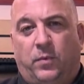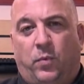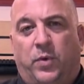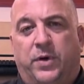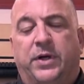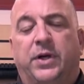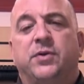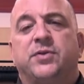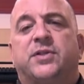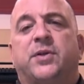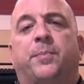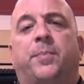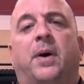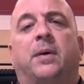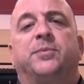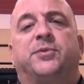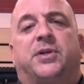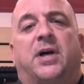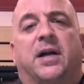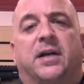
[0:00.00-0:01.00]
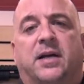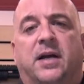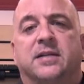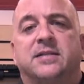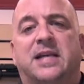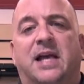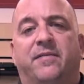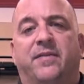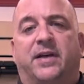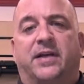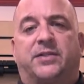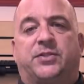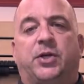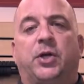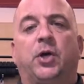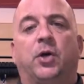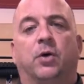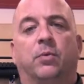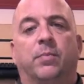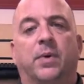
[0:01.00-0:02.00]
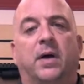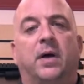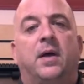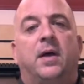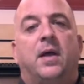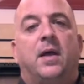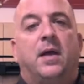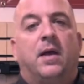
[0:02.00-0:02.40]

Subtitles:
We're used to pump shotguns having a tube,